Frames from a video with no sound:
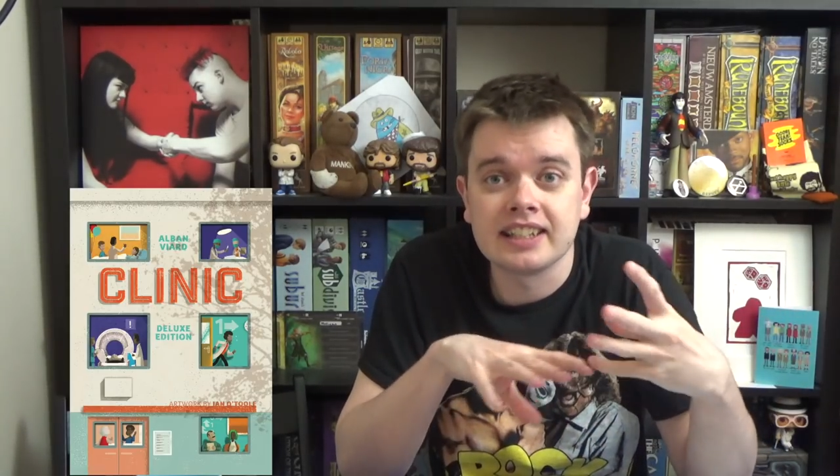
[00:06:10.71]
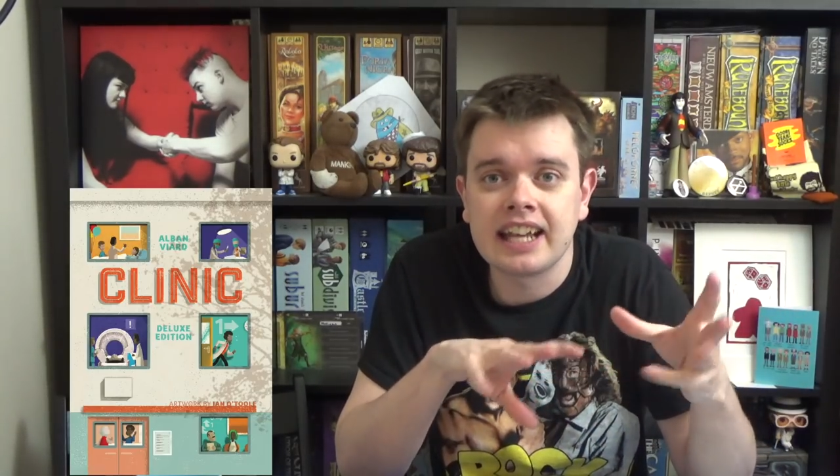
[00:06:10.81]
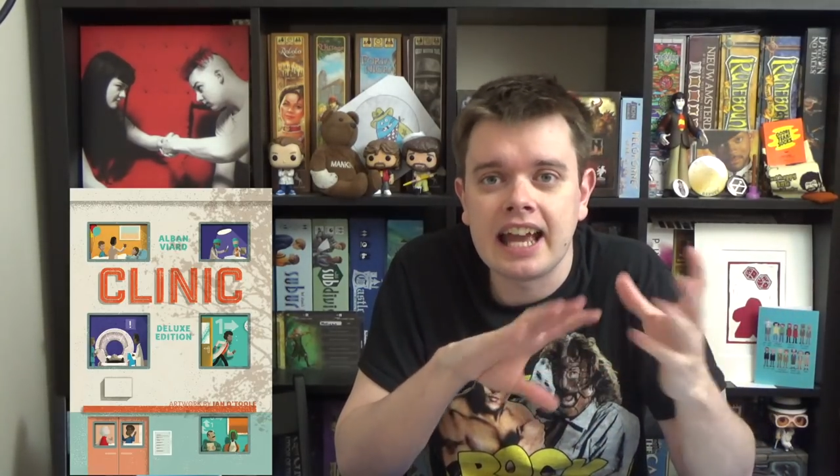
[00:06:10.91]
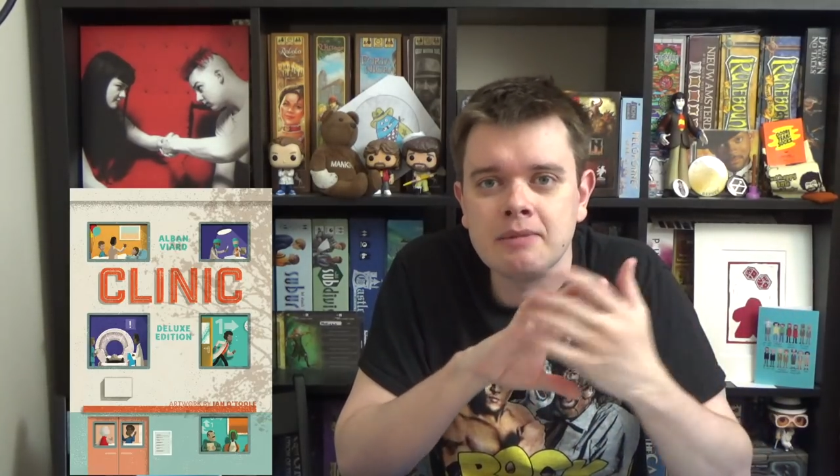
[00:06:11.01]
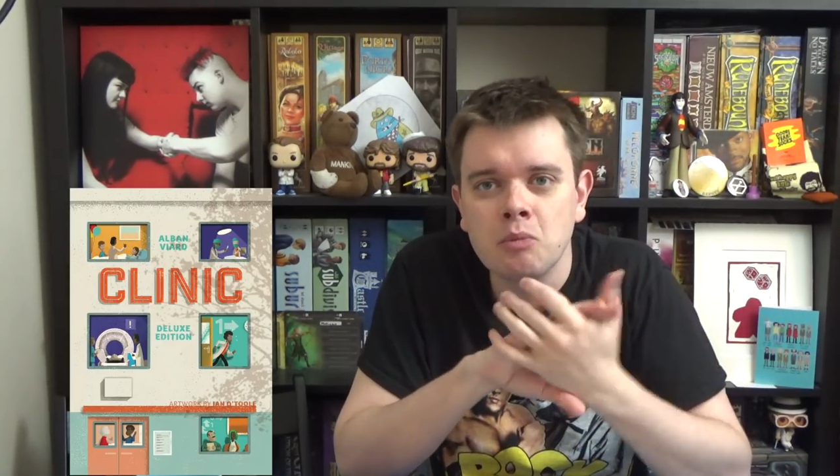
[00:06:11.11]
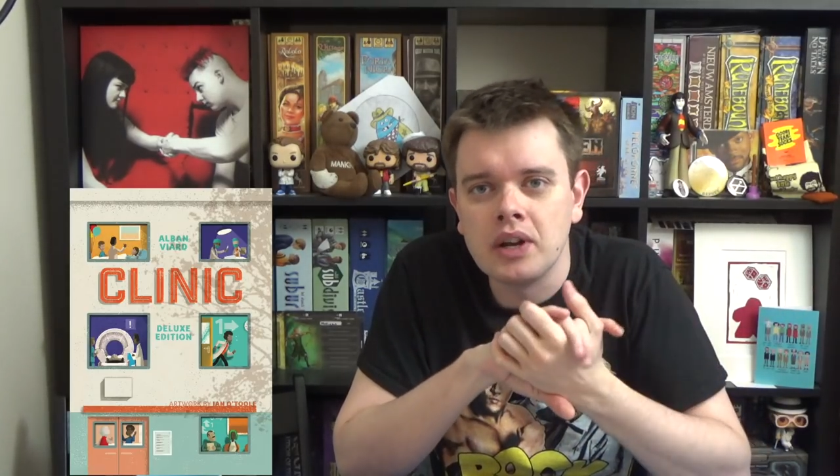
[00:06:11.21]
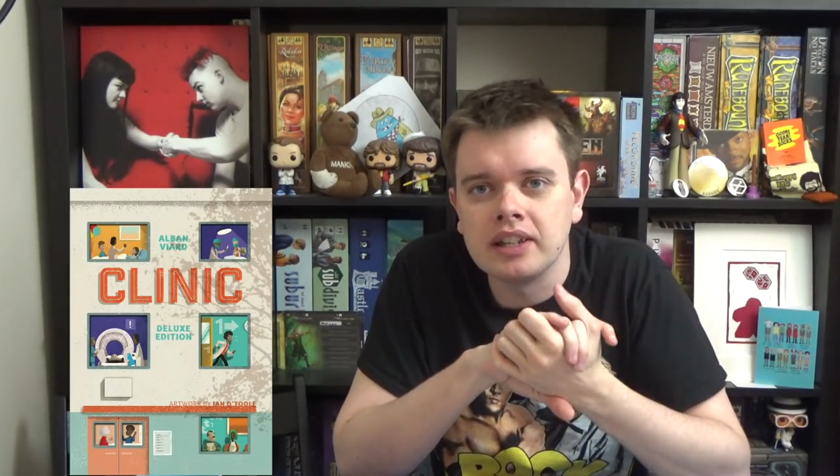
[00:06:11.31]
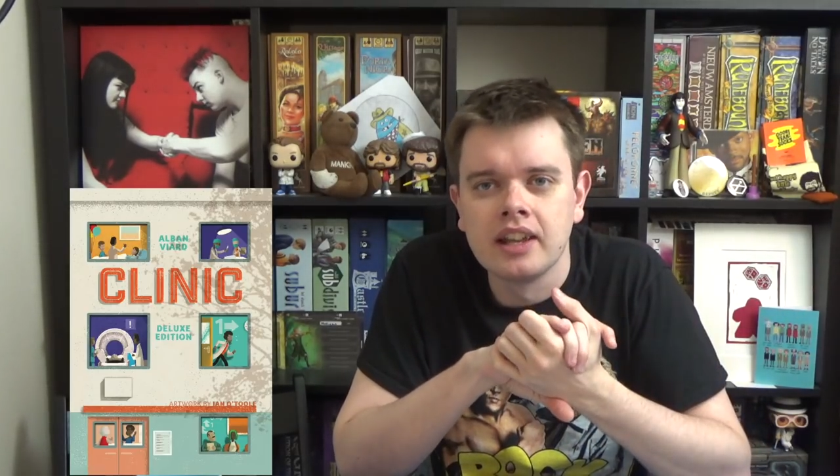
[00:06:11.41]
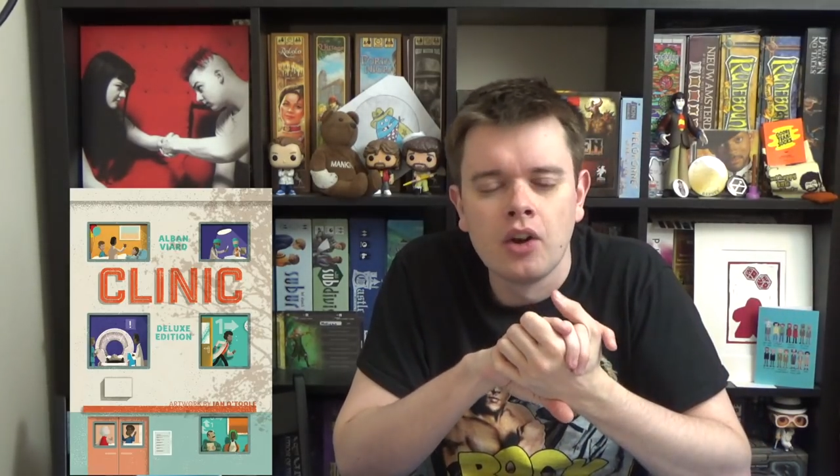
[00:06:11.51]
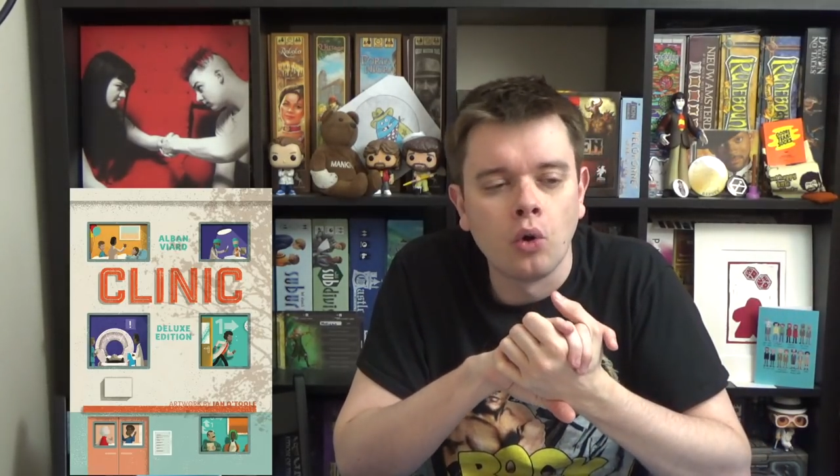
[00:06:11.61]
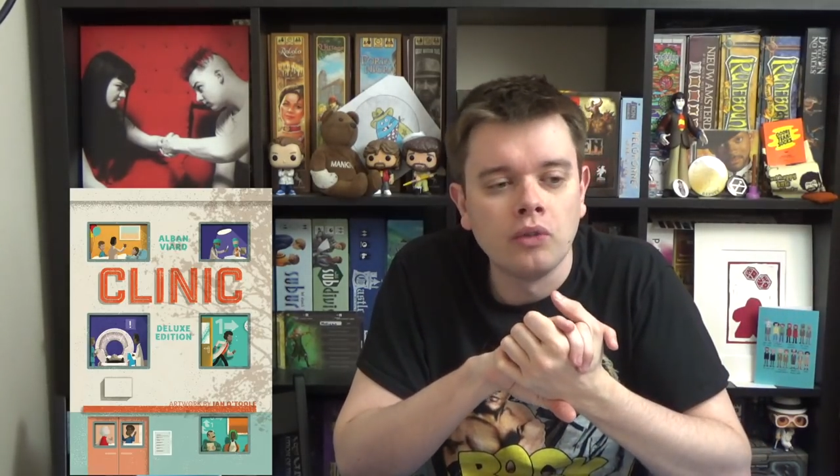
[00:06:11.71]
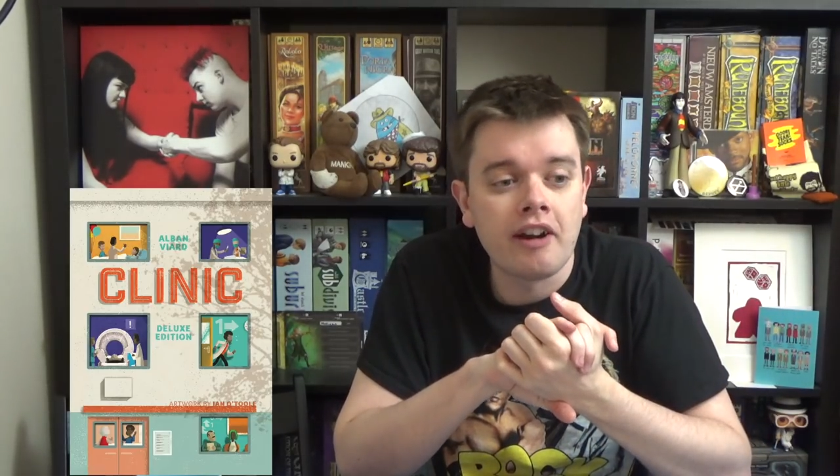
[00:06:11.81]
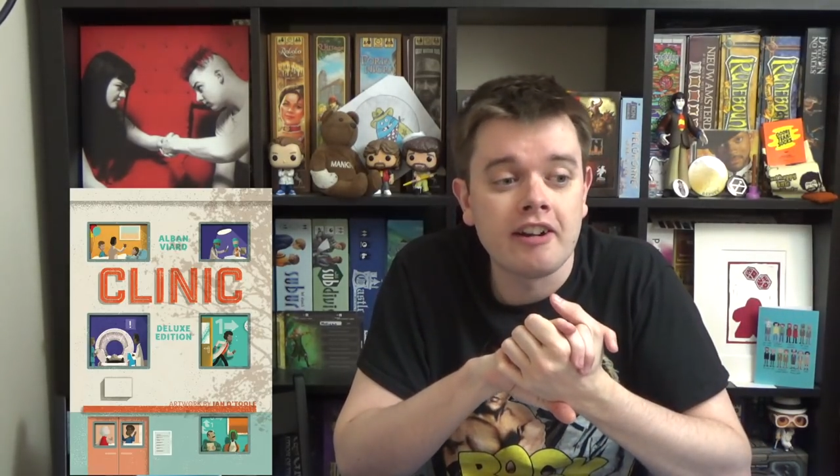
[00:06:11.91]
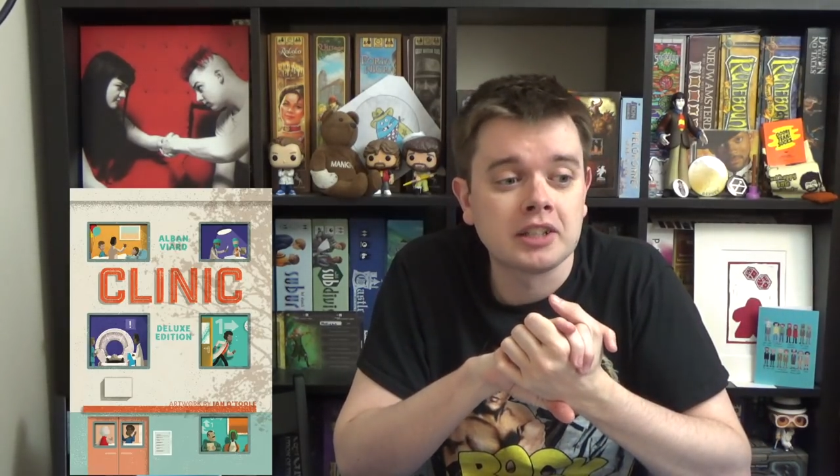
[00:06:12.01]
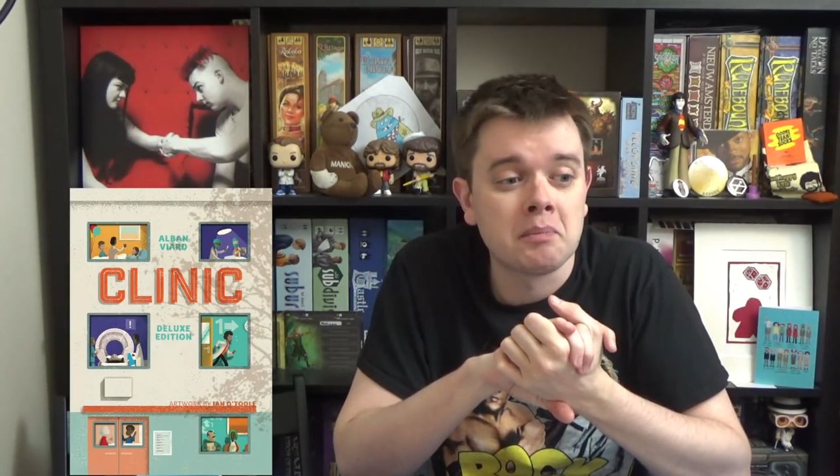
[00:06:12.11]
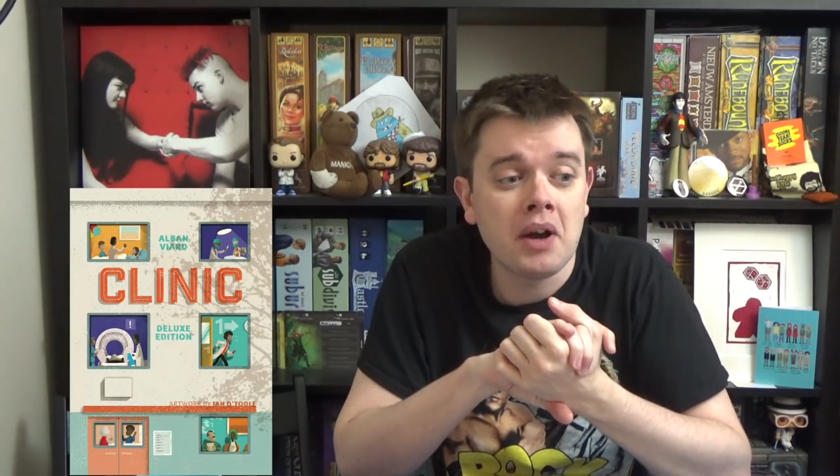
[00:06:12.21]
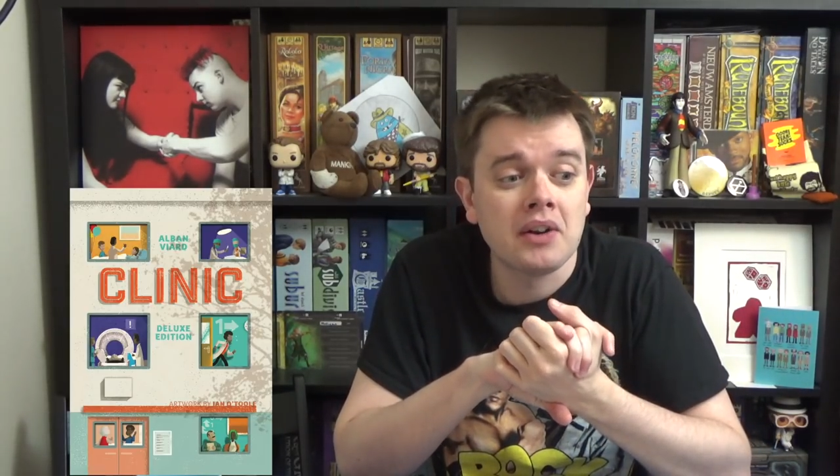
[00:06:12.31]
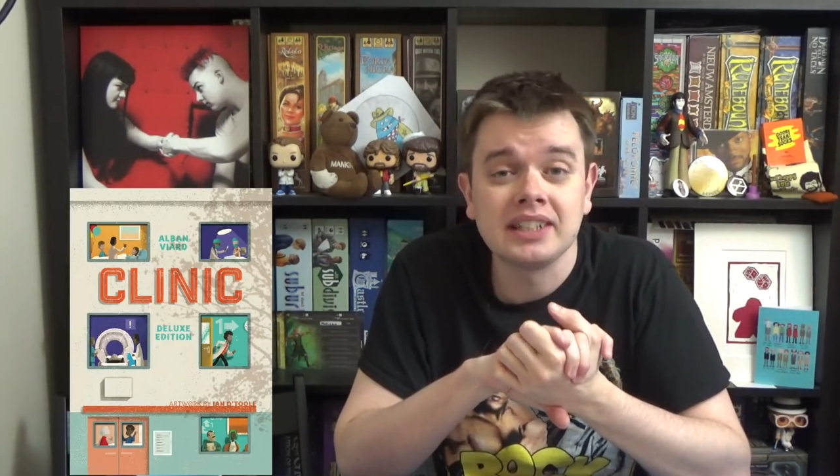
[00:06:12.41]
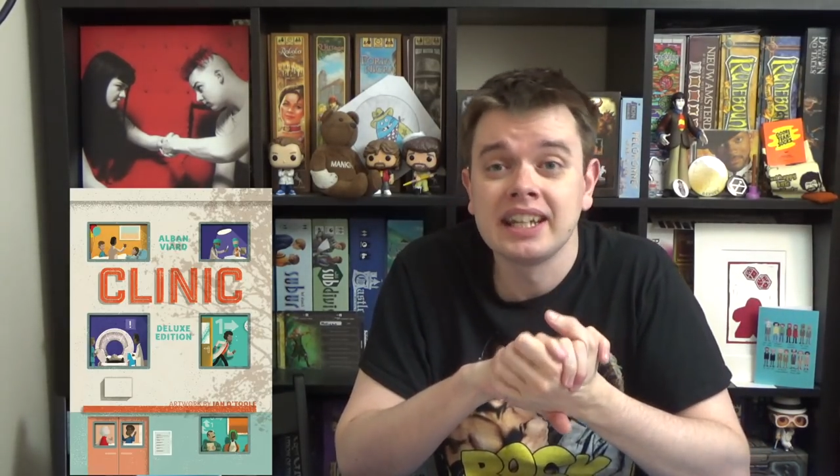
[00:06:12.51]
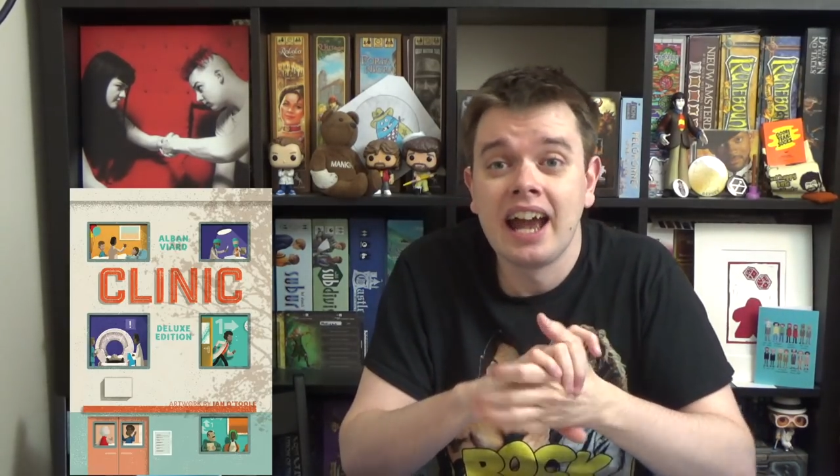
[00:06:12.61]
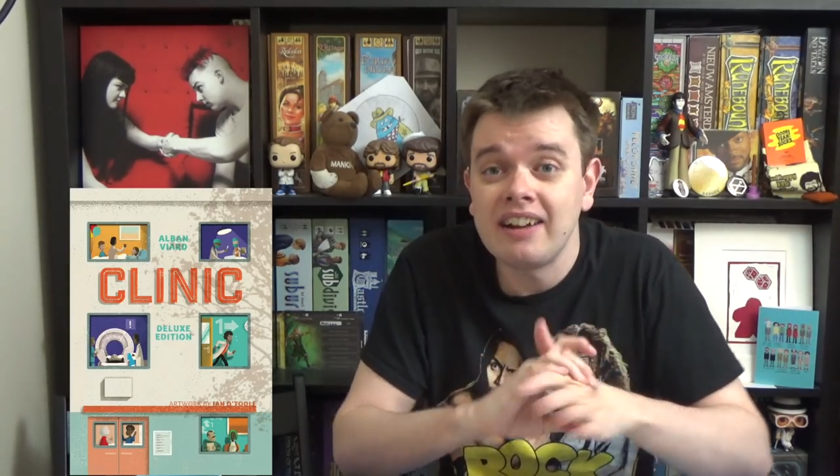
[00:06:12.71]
that came with all various components.